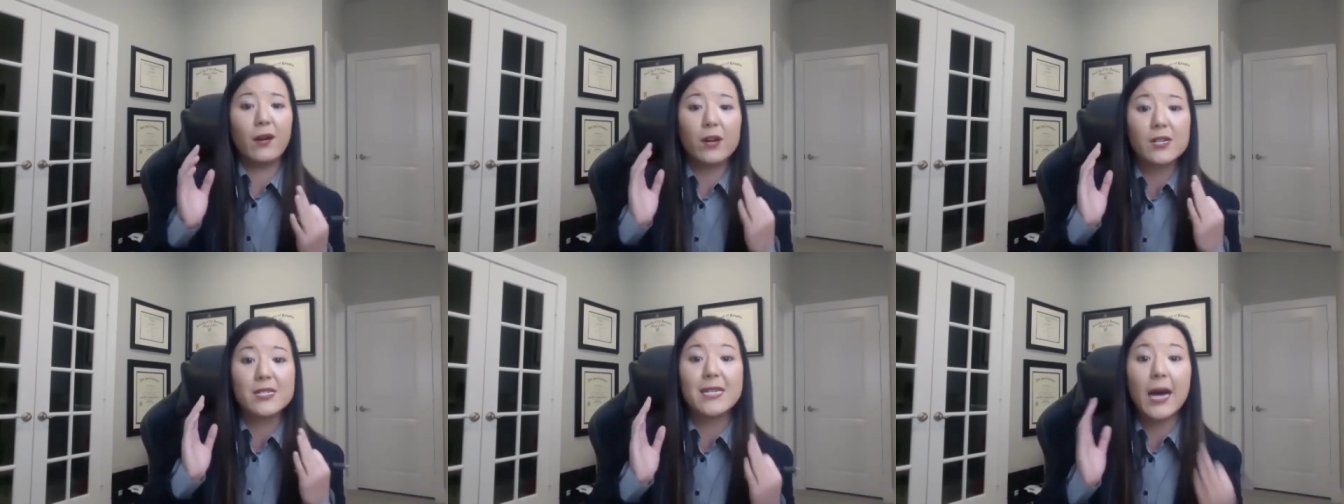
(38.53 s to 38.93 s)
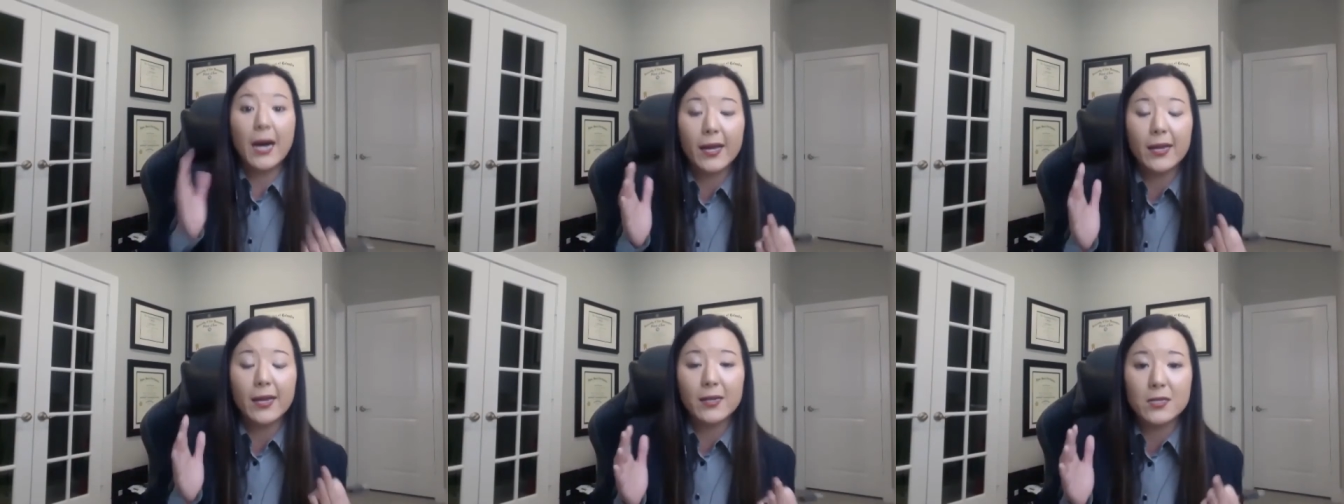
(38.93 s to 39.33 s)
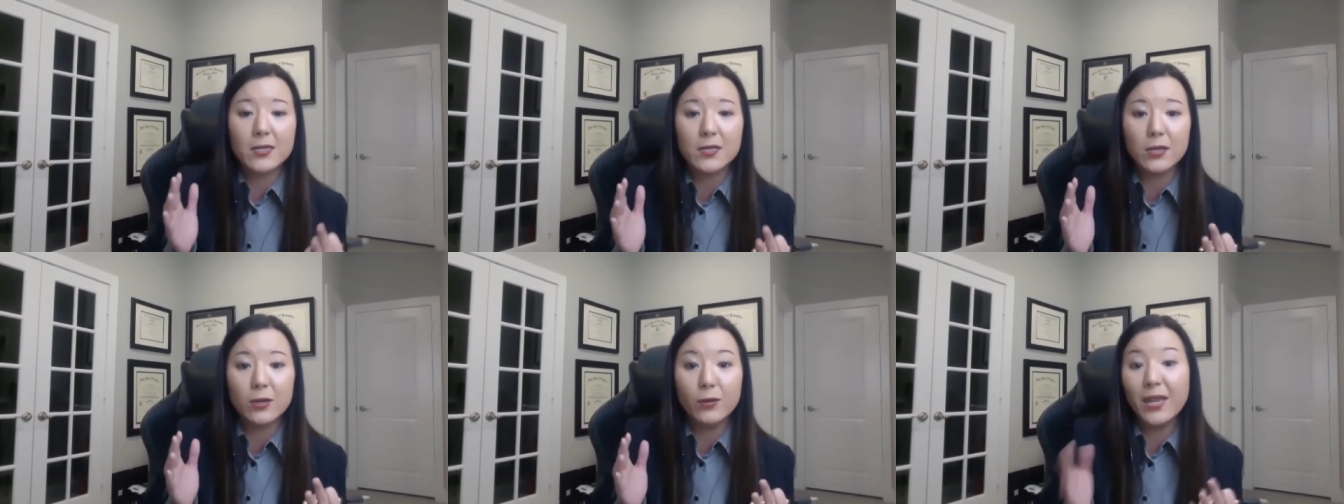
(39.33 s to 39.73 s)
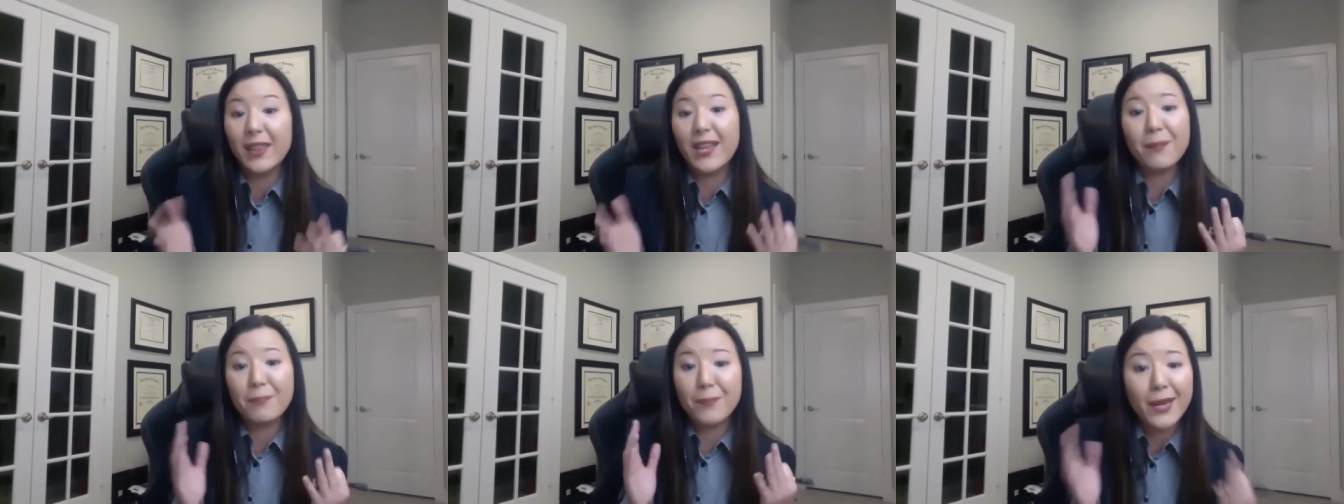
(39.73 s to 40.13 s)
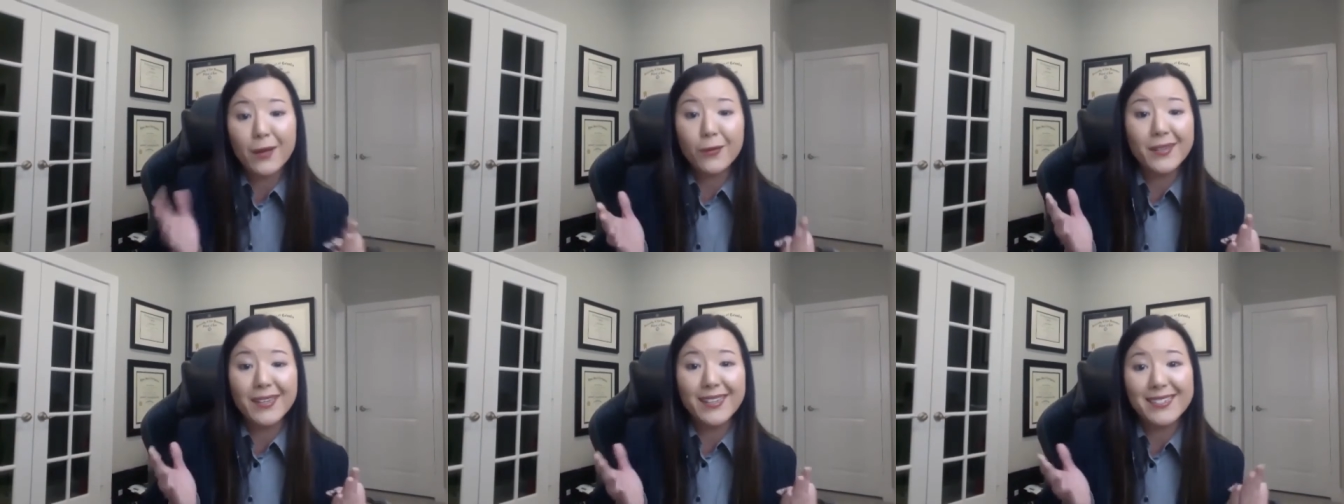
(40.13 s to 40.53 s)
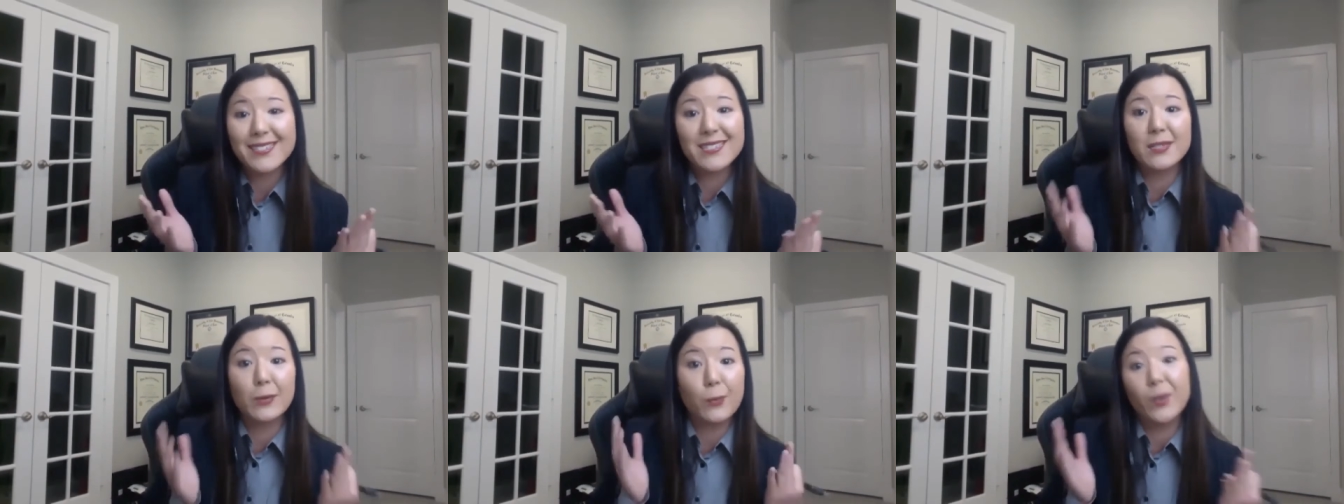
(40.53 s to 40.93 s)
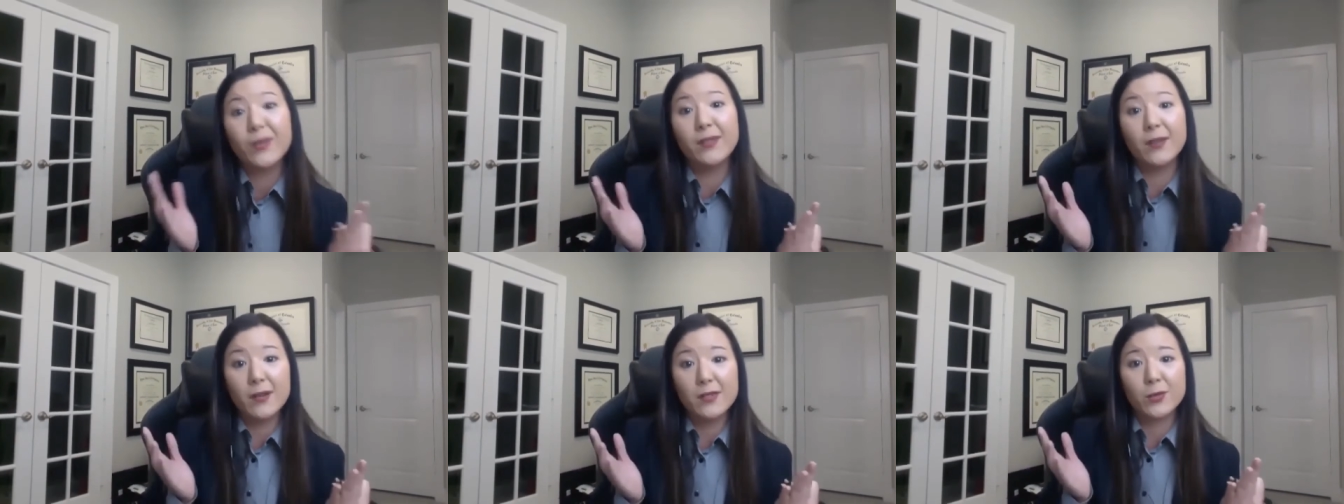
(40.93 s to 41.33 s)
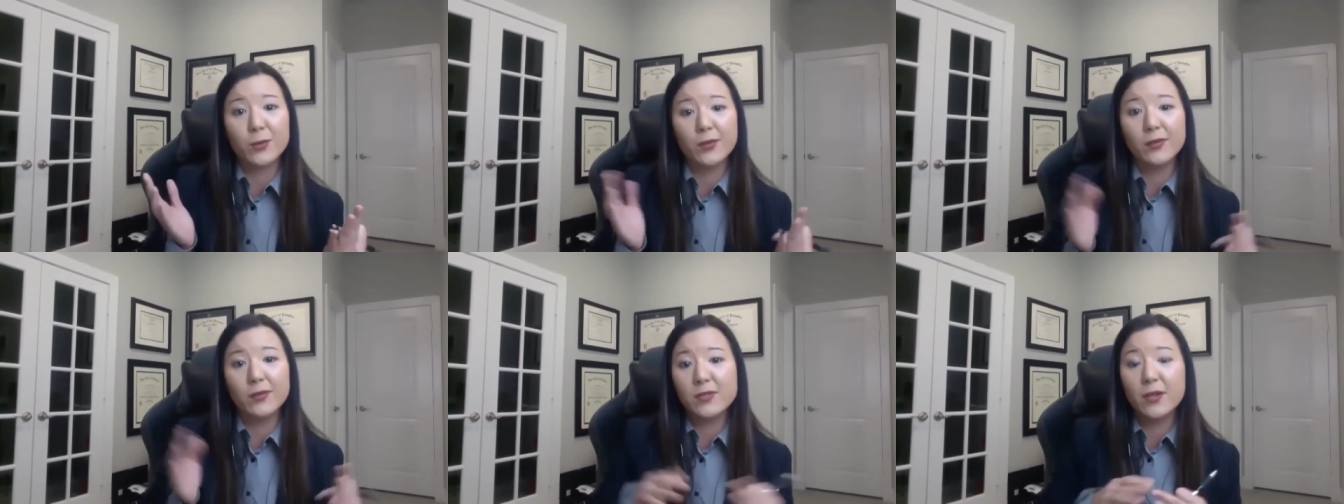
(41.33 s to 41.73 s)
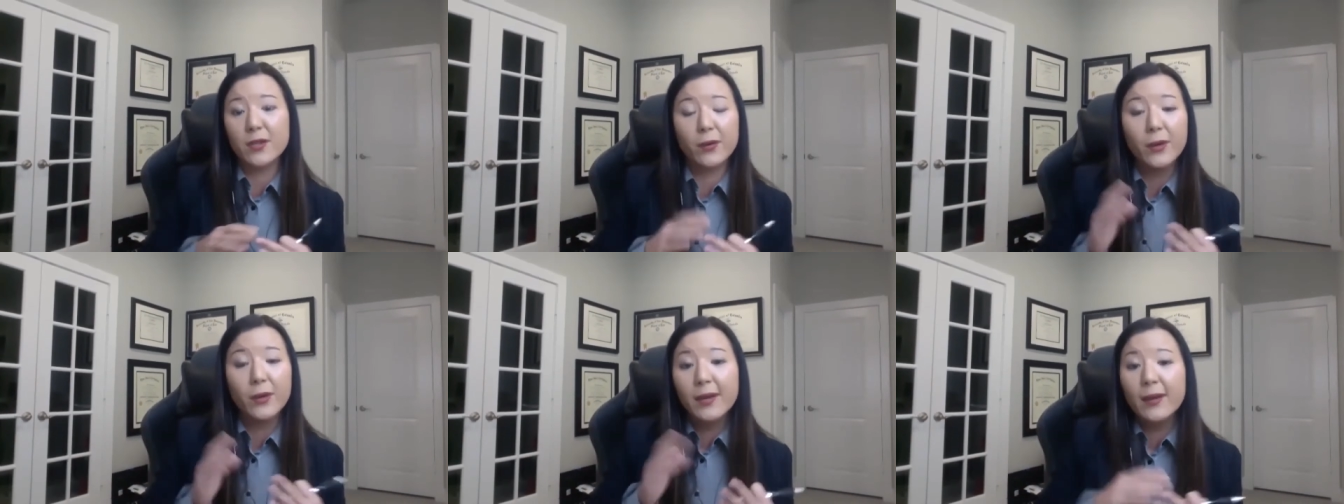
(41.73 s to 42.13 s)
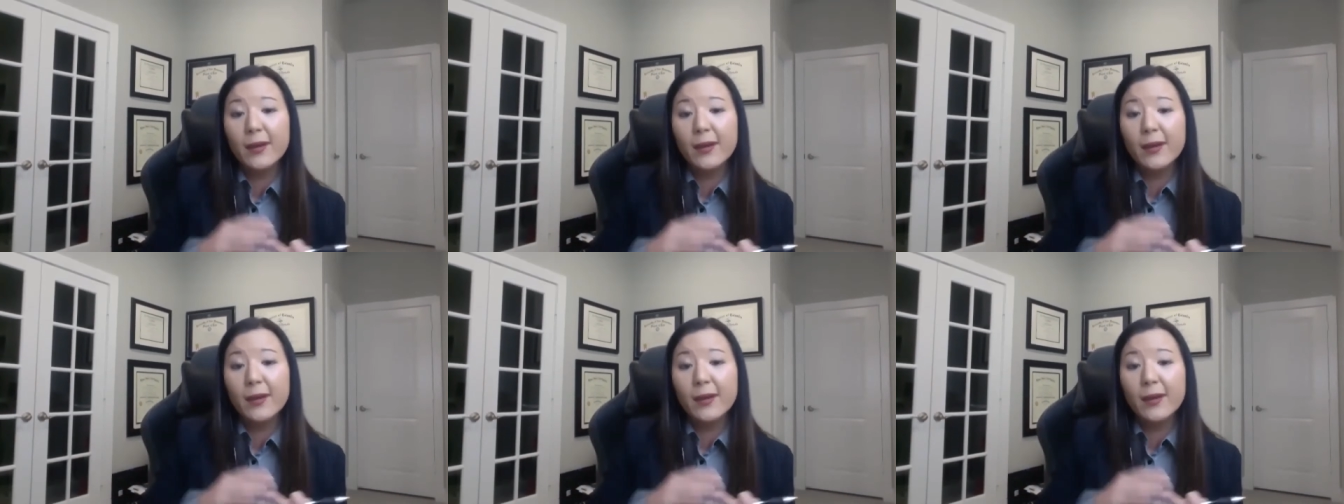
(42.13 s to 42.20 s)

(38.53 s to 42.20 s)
are dying to do and that might only exist at one law school so